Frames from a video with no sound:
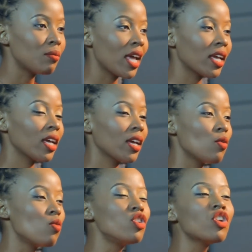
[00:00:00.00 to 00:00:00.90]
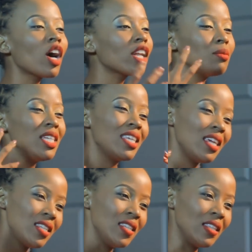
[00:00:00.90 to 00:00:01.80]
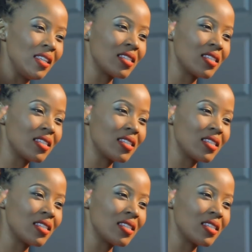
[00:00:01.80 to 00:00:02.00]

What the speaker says: And I'm like, we're not gonna be dating